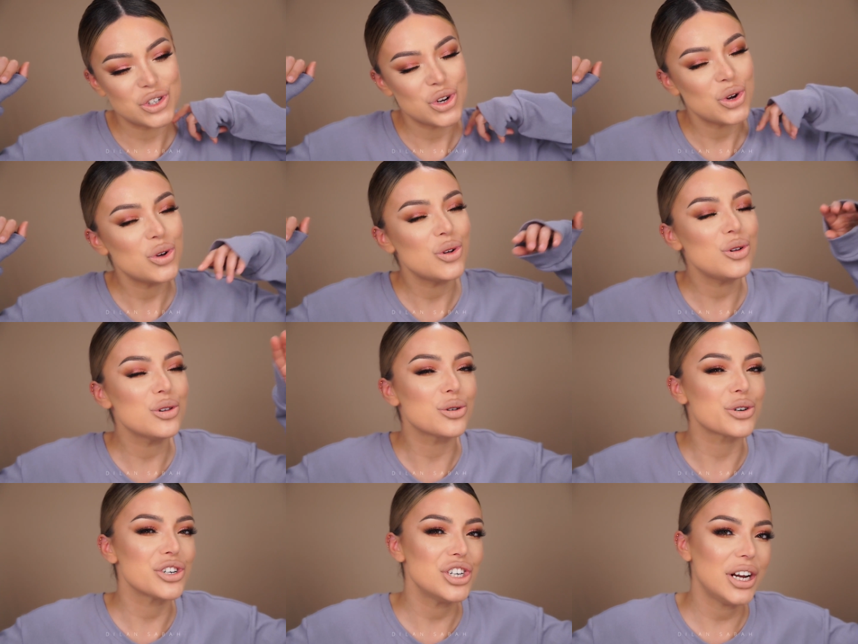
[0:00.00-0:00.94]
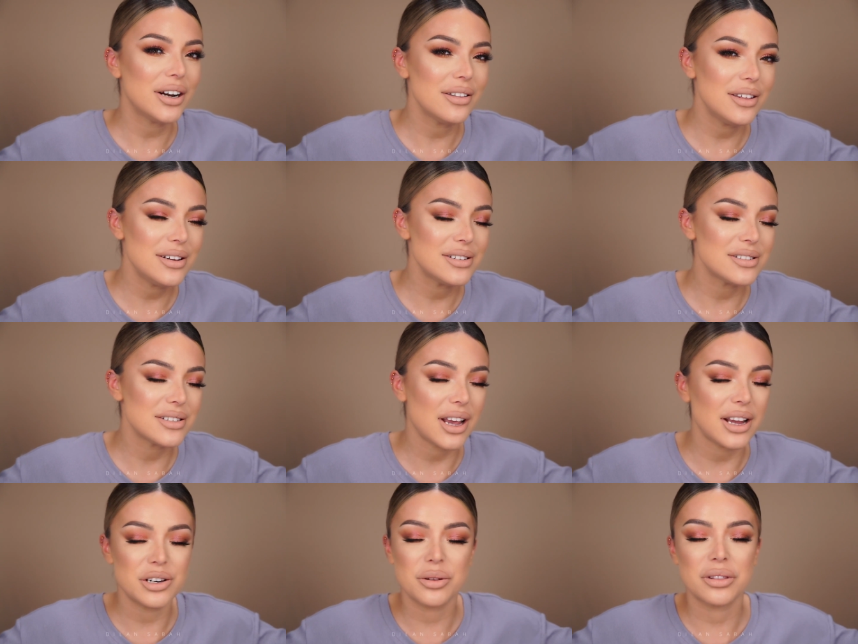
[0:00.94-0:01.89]
told or share this.
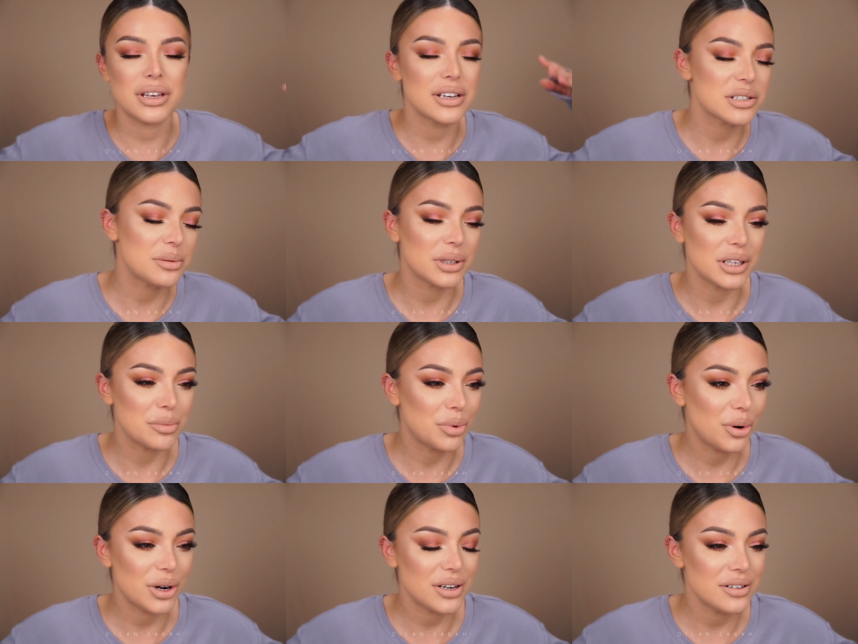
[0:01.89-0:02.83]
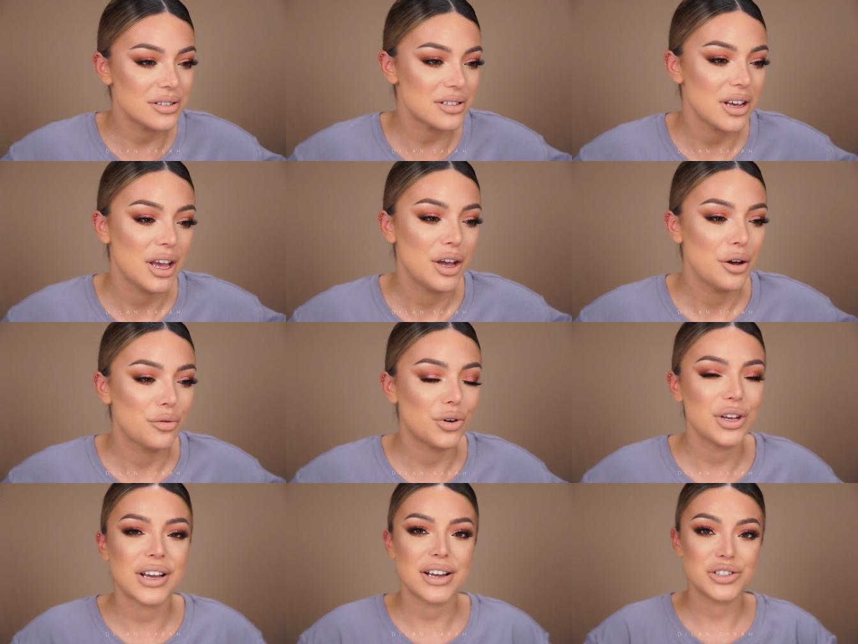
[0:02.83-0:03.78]
I don't think it's really important
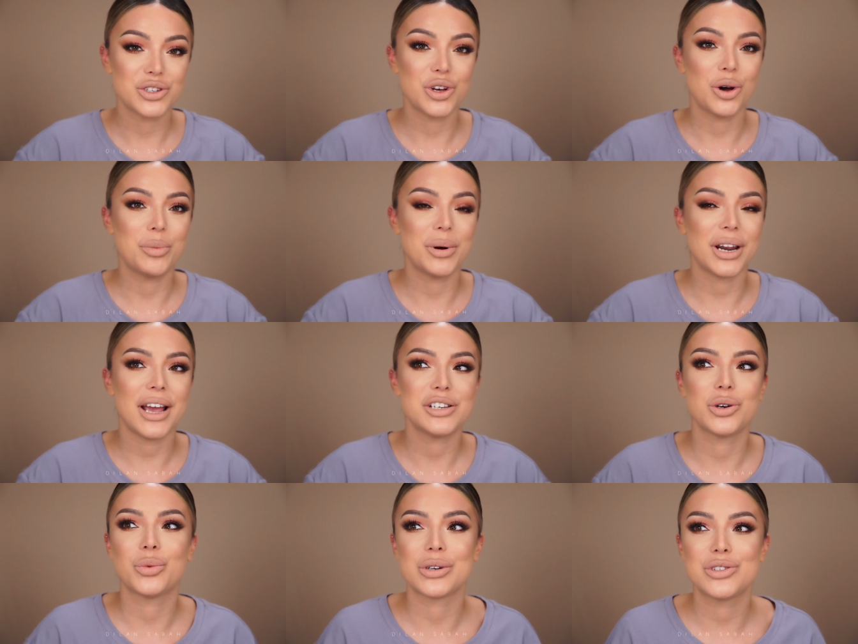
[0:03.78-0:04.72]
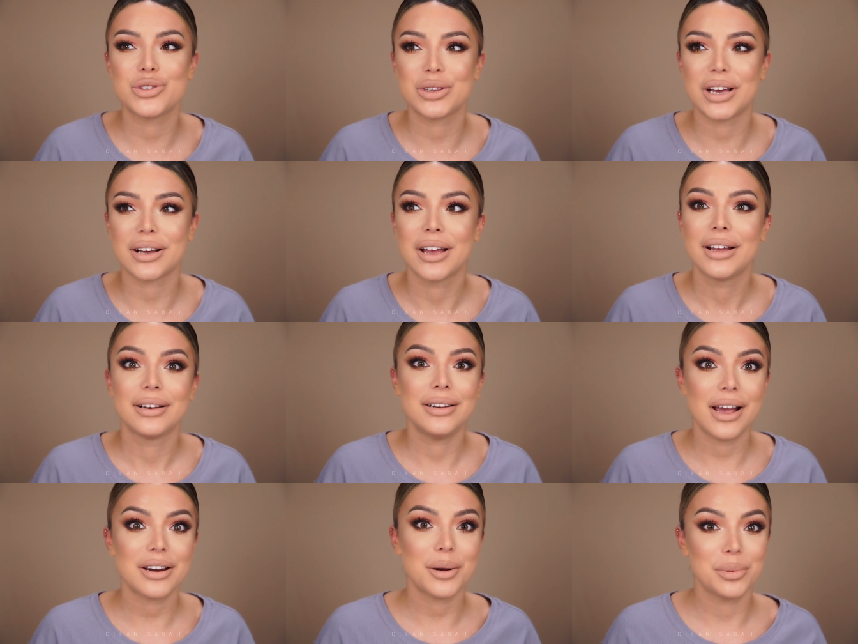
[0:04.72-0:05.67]
for you guys to know, but I don't want to like
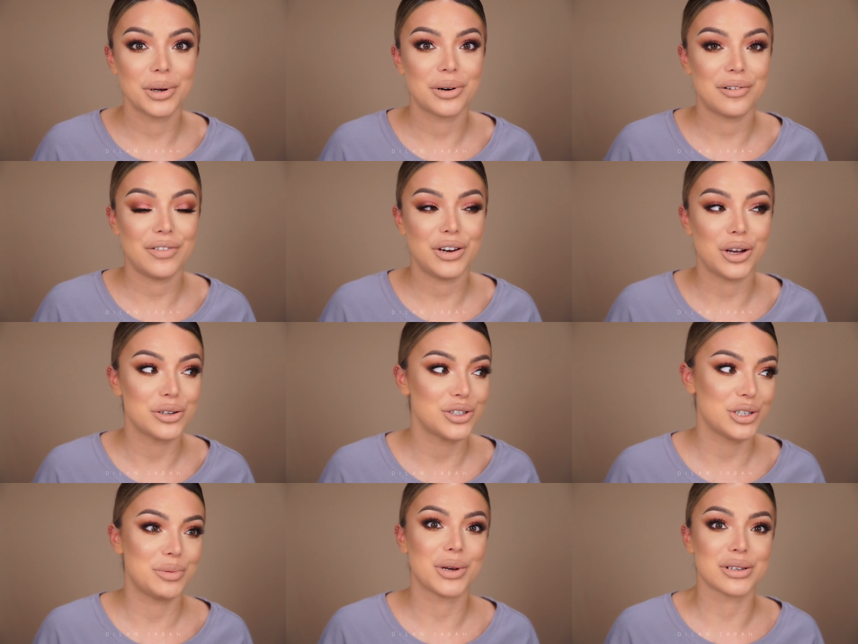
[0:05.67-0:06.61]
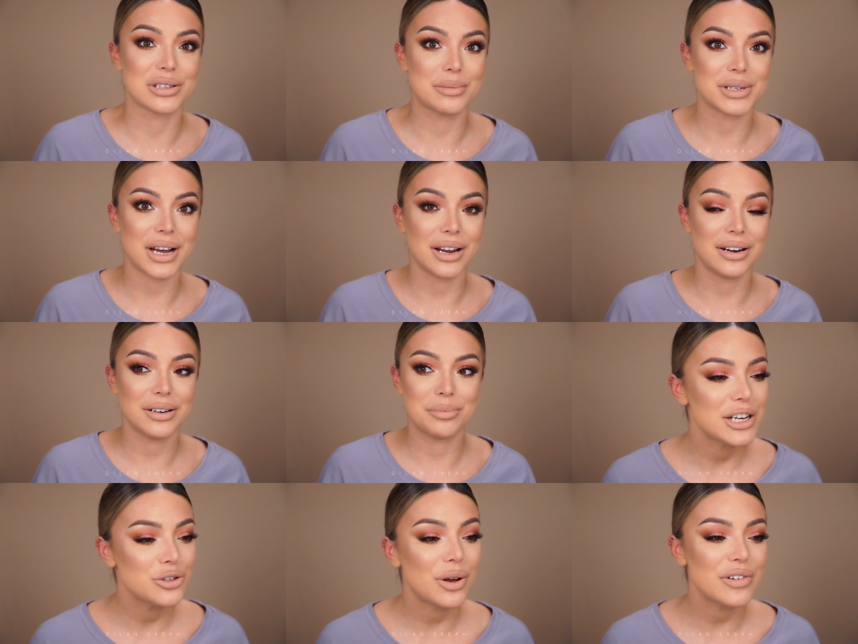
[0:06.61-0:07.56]
not upload a video just because I'm tired.
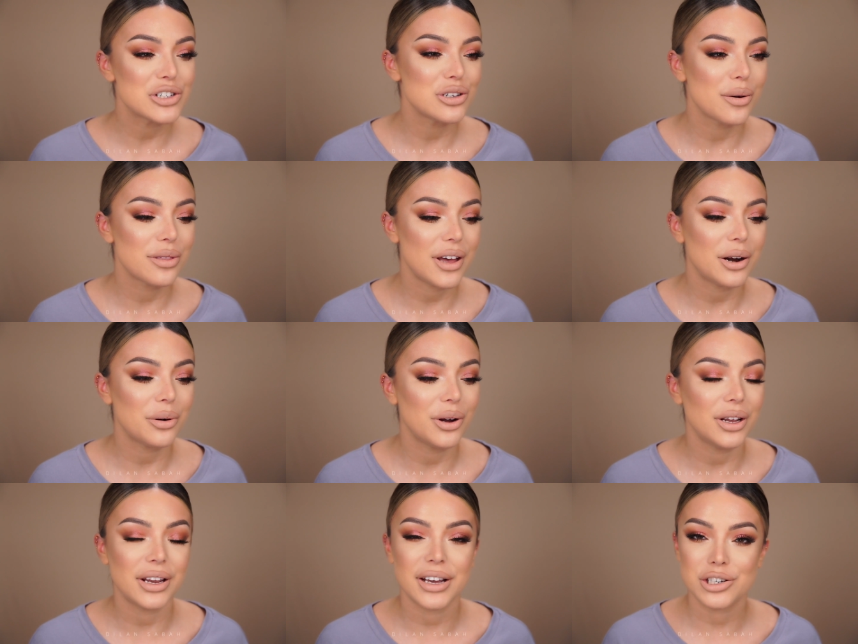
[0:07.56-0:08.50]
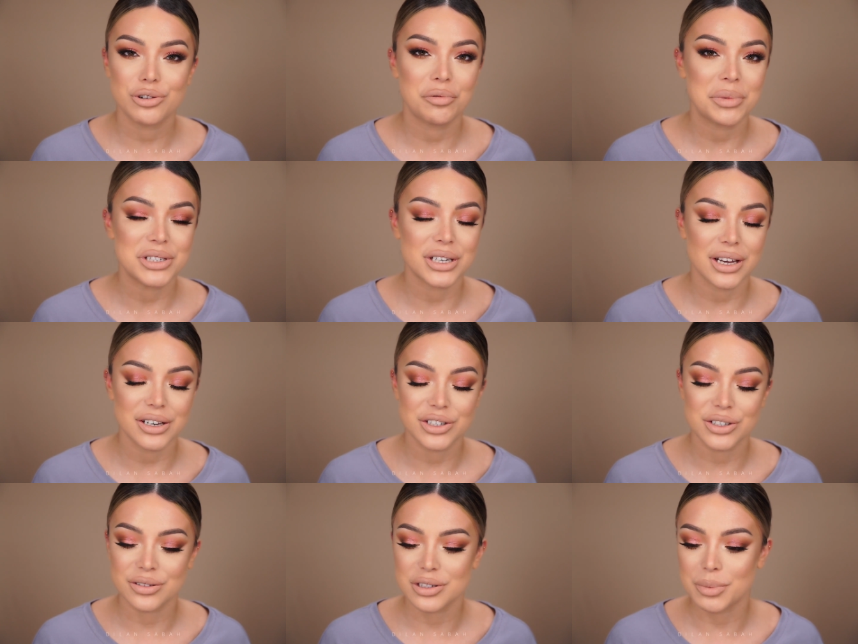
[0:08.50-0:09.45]
I do have a slow thyroid, I do have
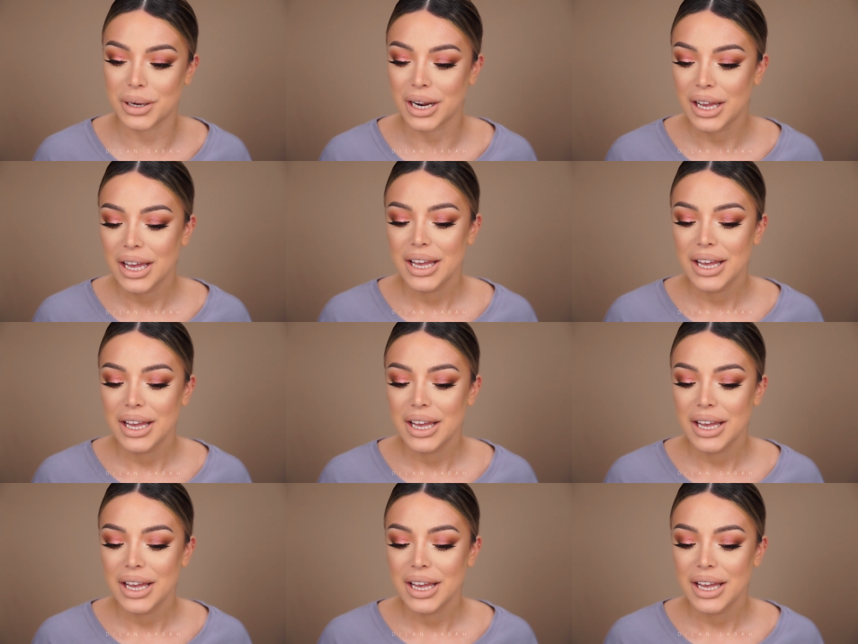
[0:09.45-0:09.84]
medications, but